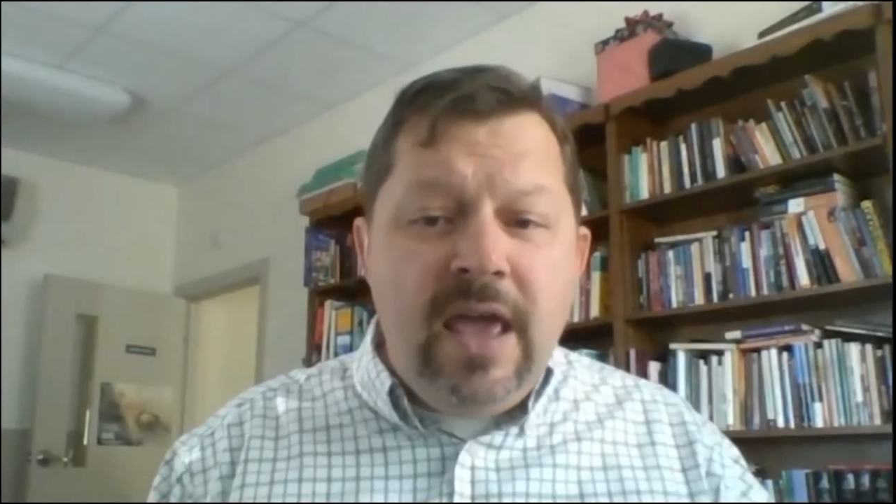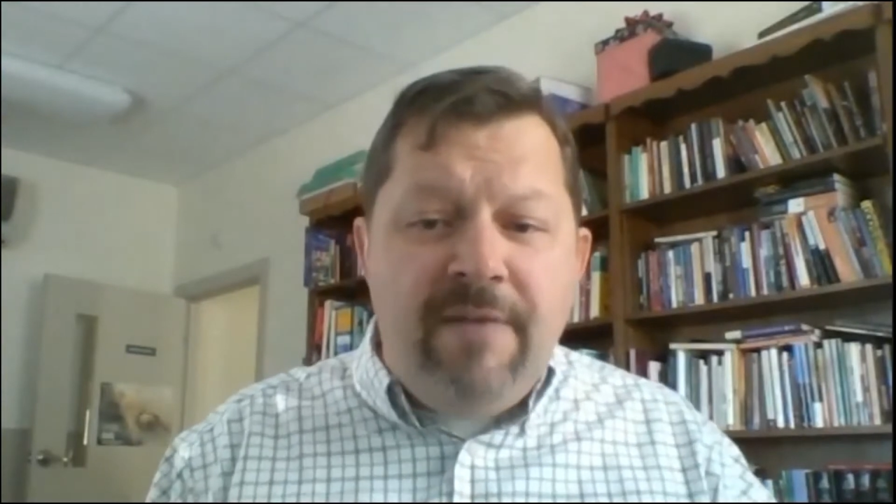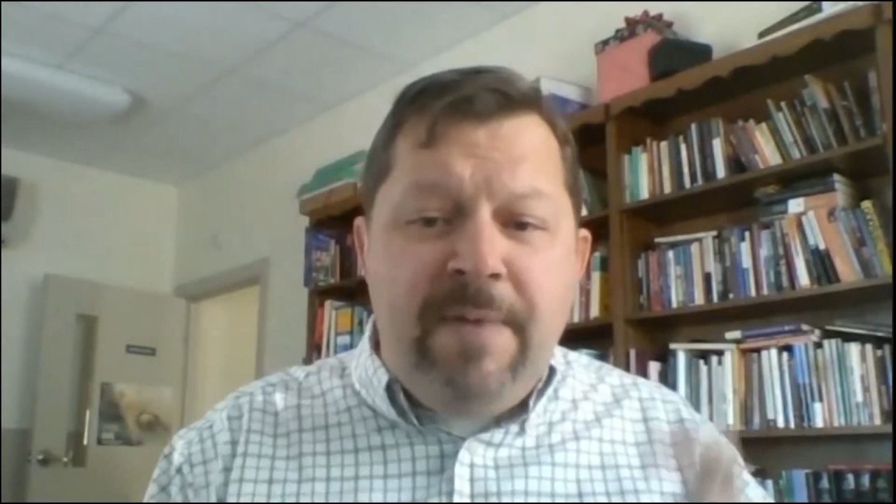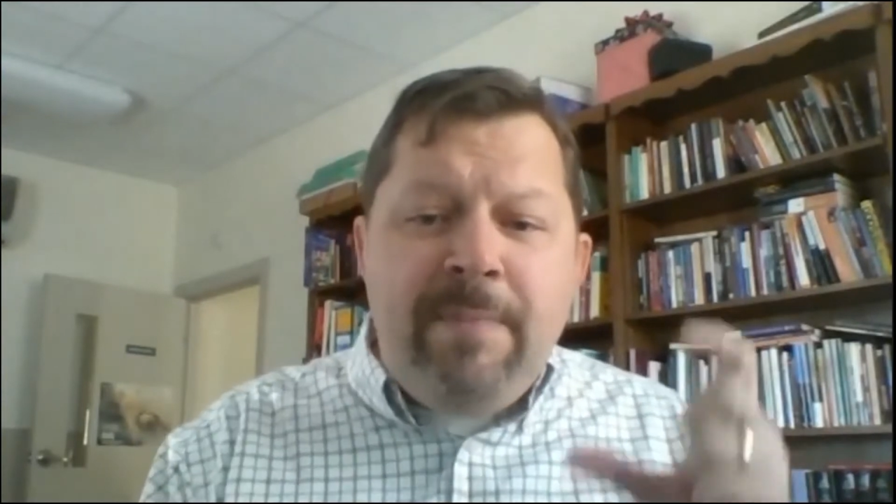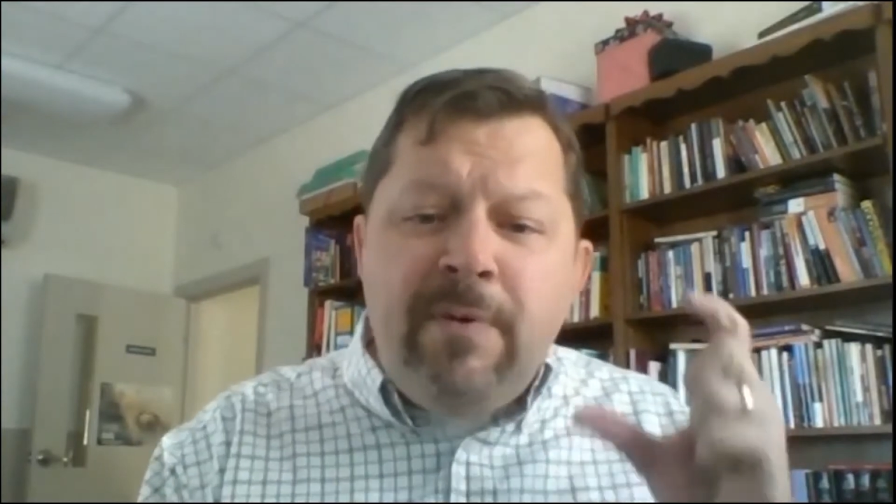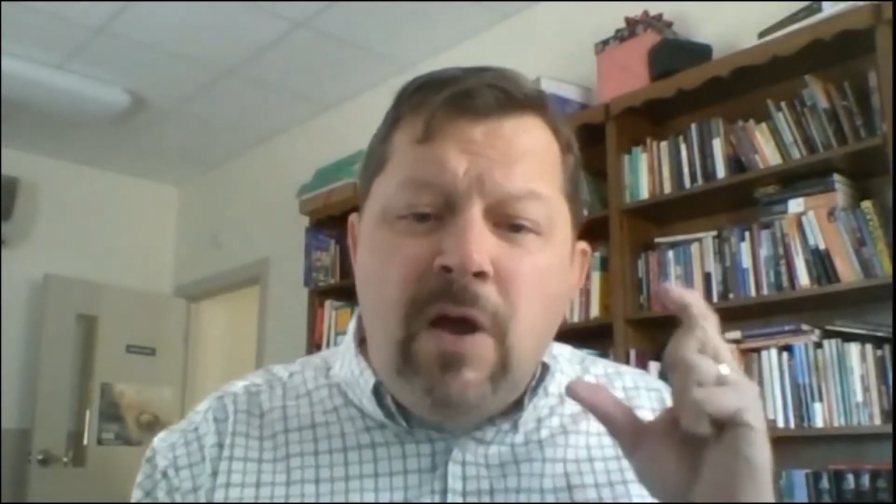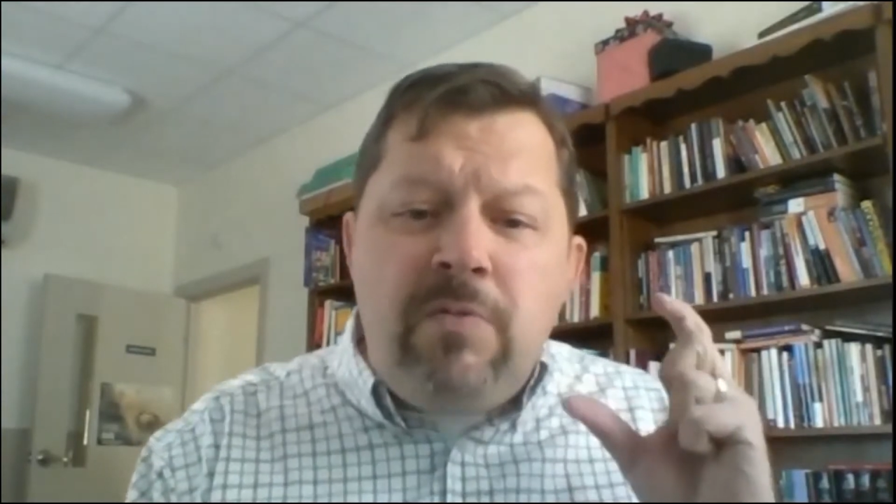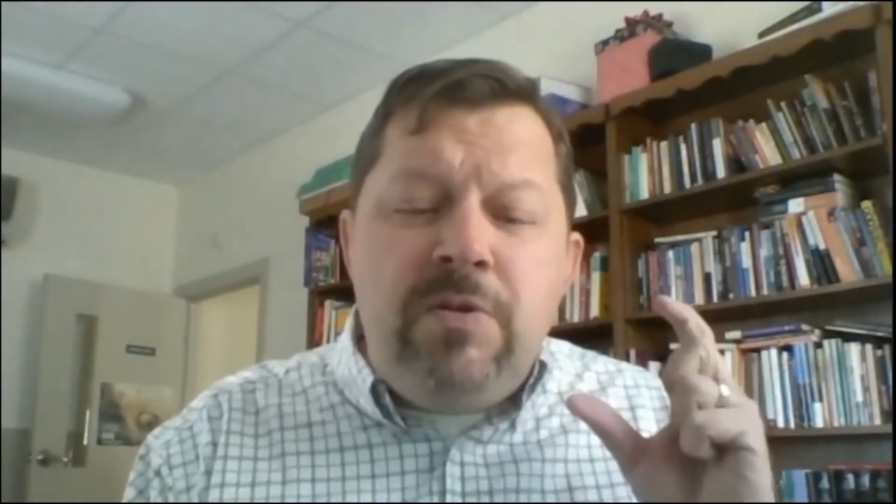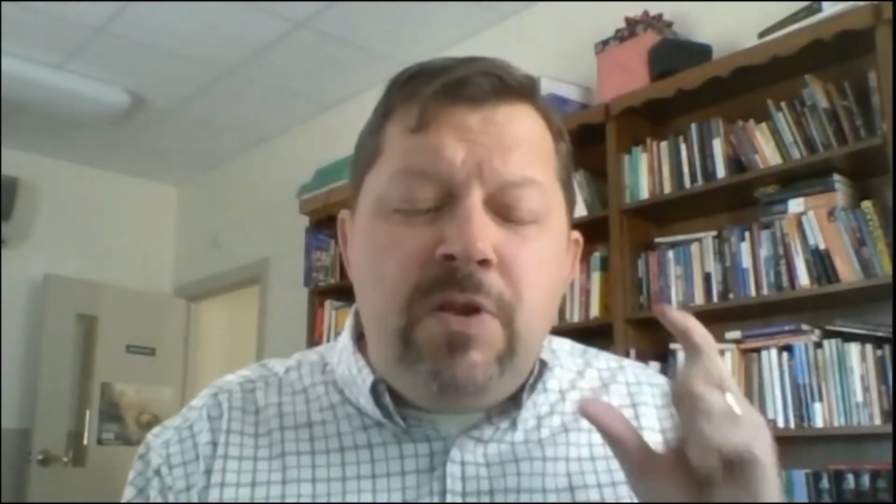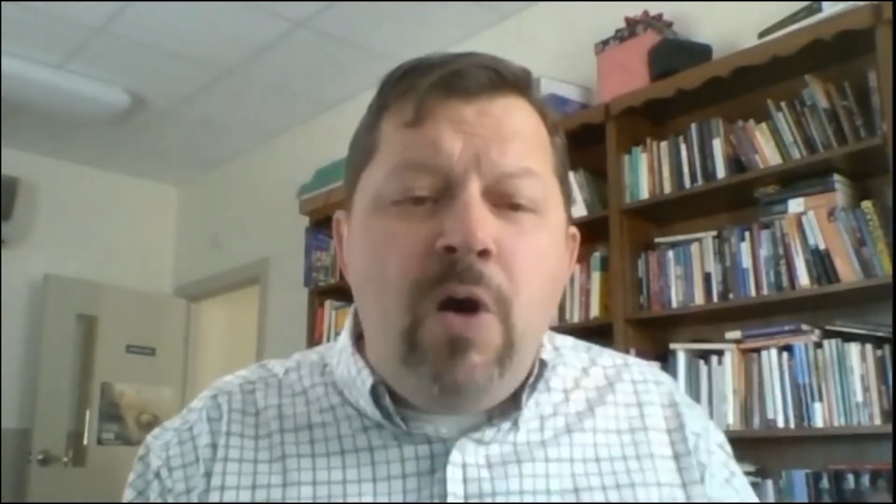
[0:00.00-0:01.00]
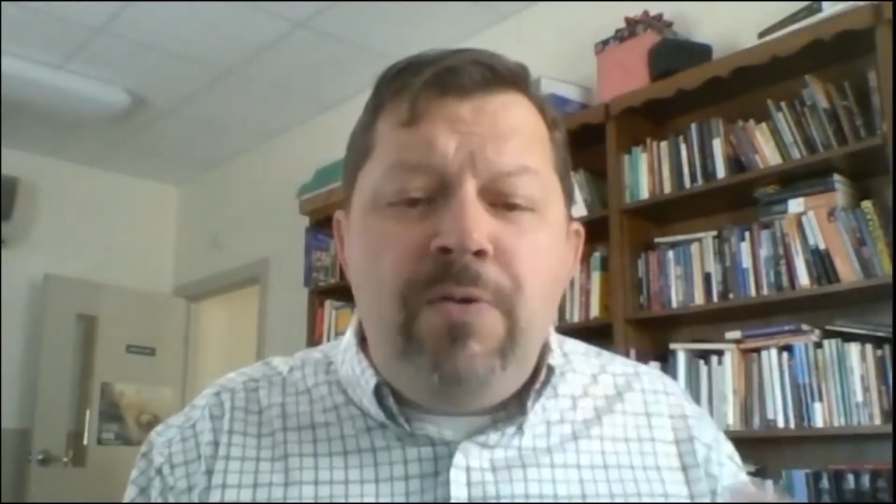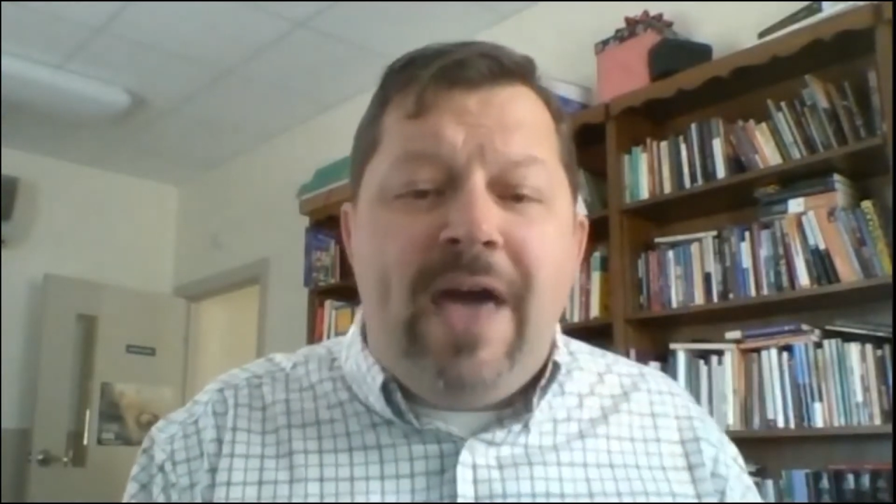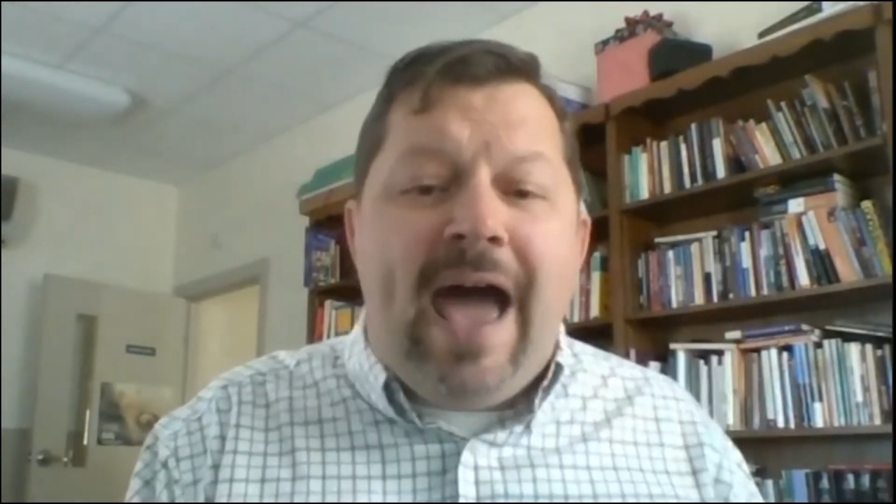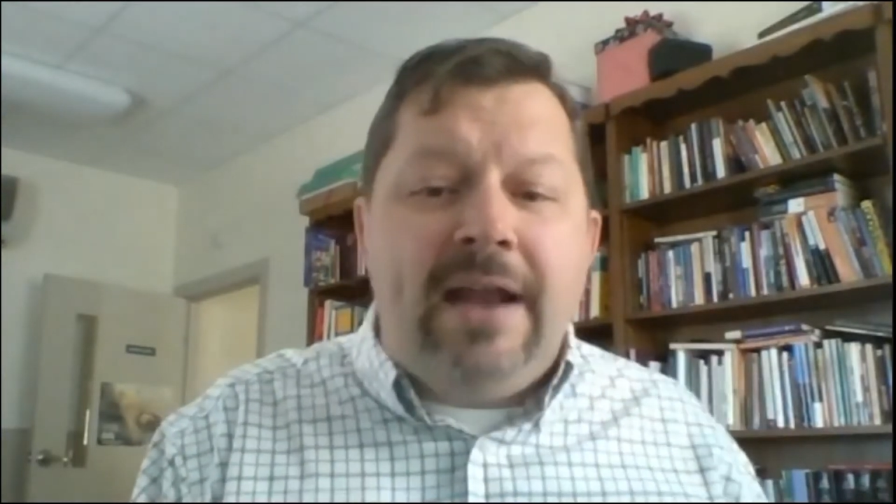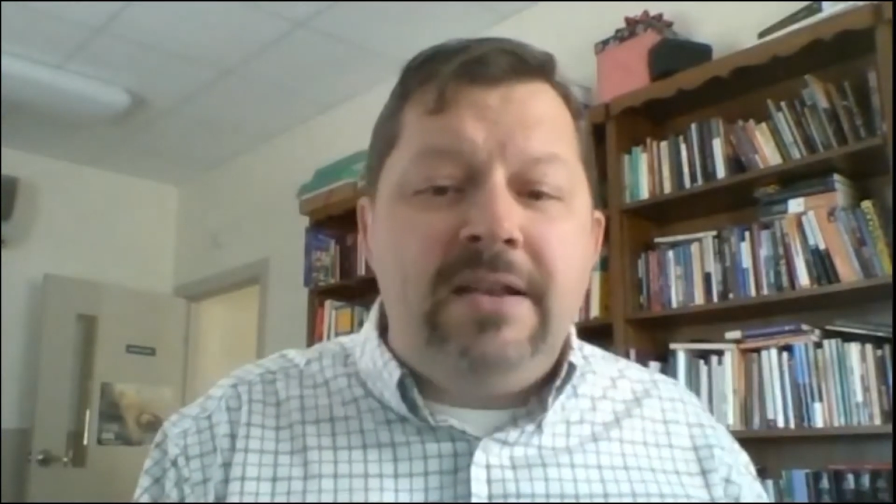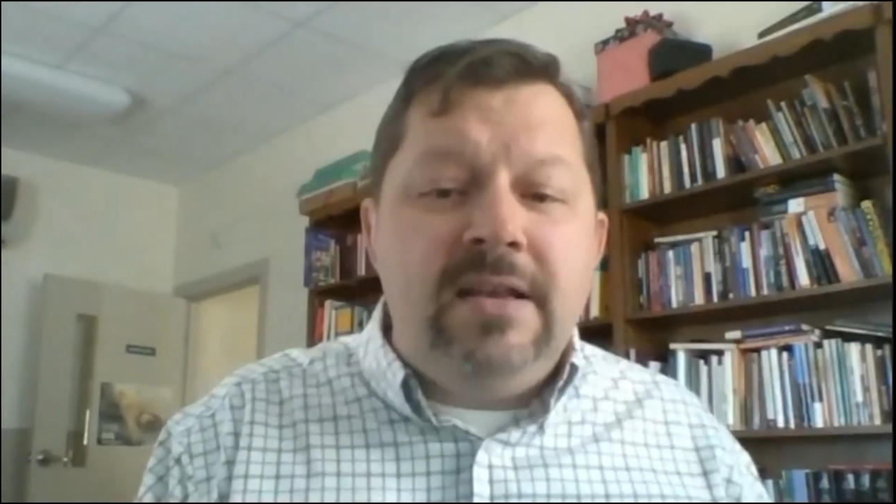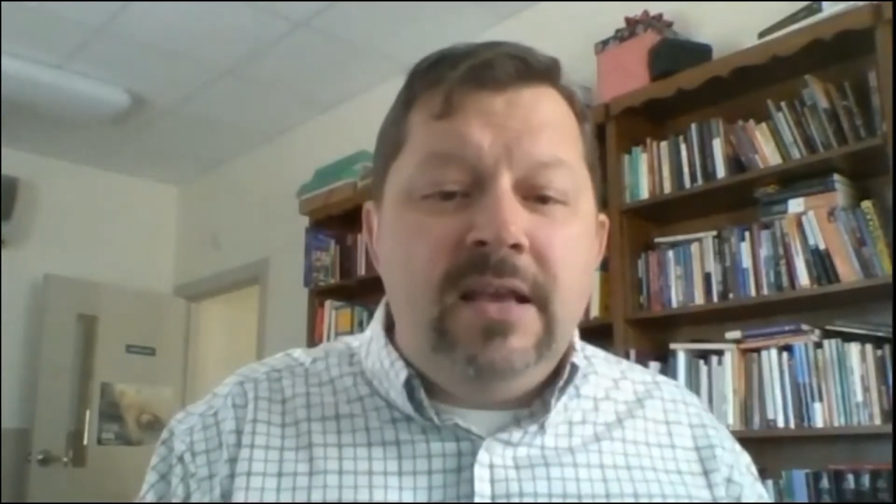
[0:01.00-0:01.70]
if people don't know that,